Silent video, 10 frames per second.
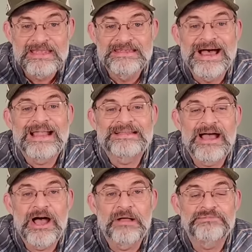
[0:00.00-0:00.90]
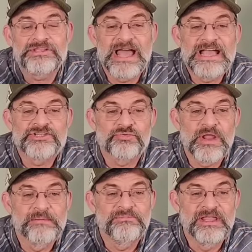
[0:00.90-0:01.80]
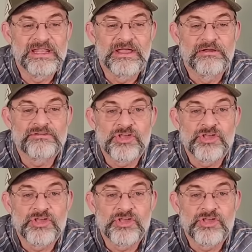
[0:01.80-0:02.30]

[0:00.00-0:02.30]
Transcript: dot com slash Ramdino.